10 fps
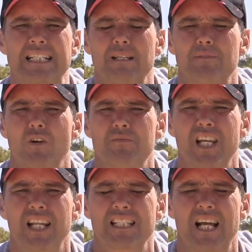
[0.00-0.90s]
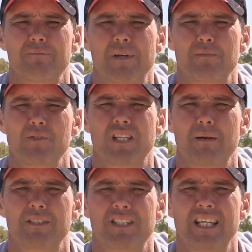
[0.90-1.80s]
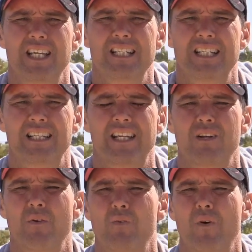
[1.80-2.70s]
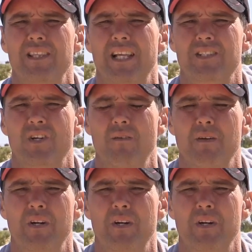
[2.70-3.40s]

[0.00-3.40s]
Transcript: Sometimes yearlings aren't people's cup of tea, and they don't want to wait that time.